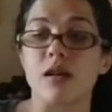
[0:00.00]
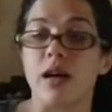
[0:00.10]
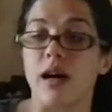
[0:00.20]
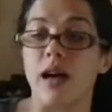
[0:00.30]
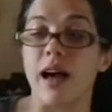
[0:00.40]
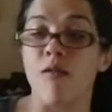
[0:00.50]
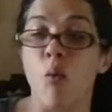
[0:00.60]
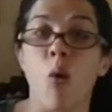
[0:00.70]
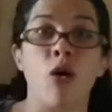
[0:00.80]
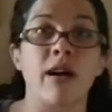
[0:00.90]
I have
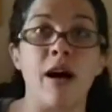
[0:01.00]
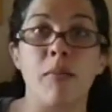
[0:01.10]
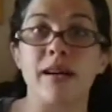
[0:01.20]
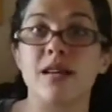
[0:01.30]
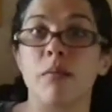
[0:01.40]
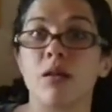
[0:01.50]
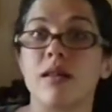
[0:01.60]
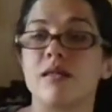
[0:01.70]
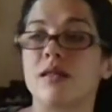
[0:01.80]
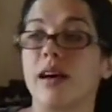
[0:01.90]
worn out my Timberlands.